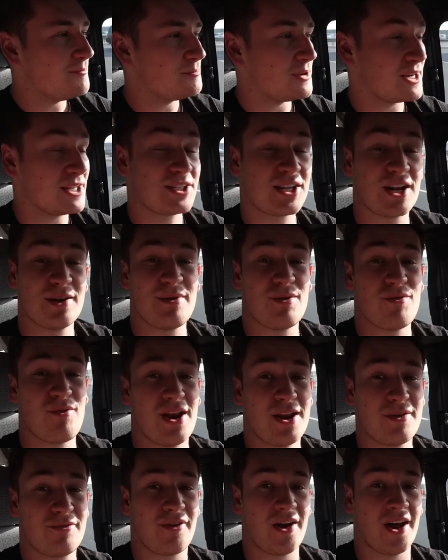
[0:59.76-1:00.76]
But it's going to be
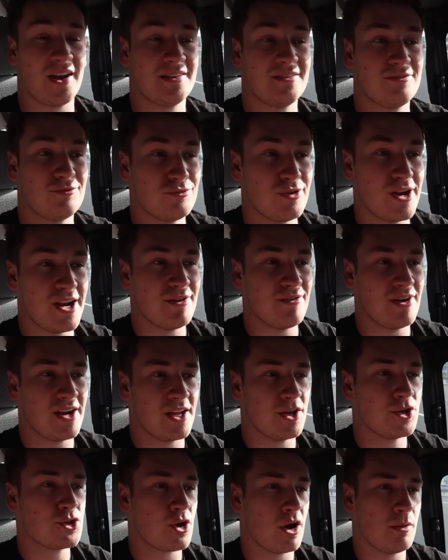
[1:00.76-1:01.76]
really fun, really,
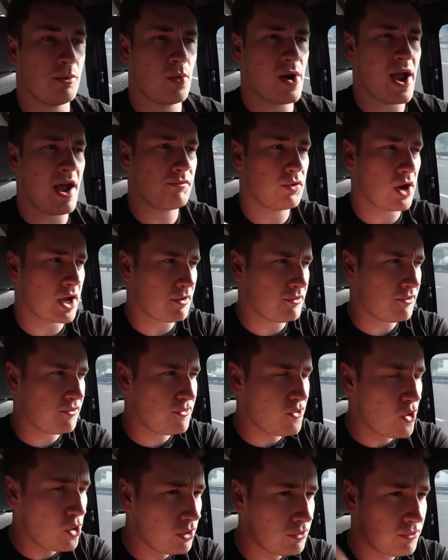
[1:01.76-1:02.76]
really enjoyable. We have like a
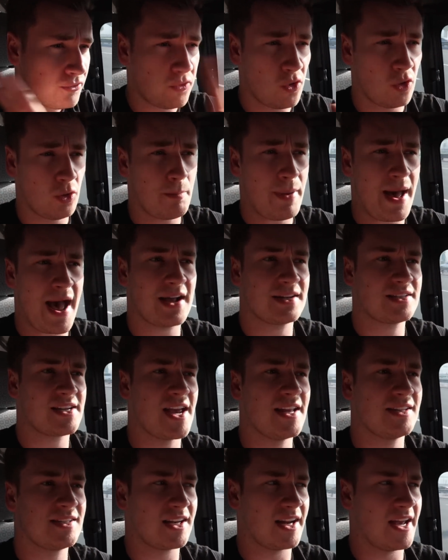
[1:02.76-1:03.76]
full packed
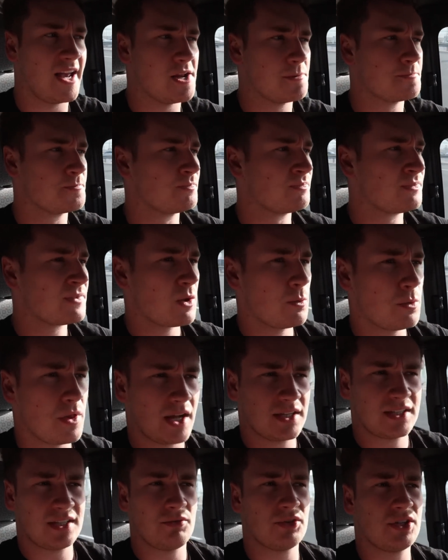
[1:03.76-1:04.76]
day today with
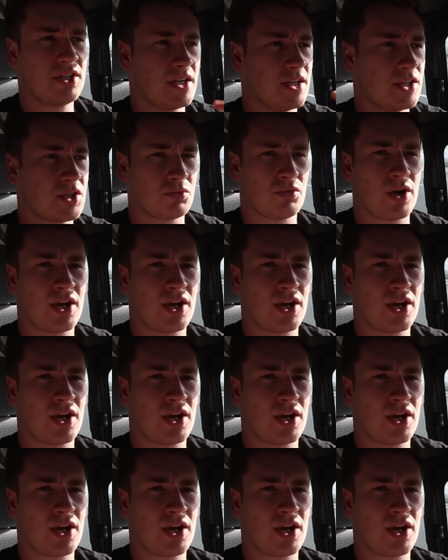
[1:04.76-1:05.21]
activities,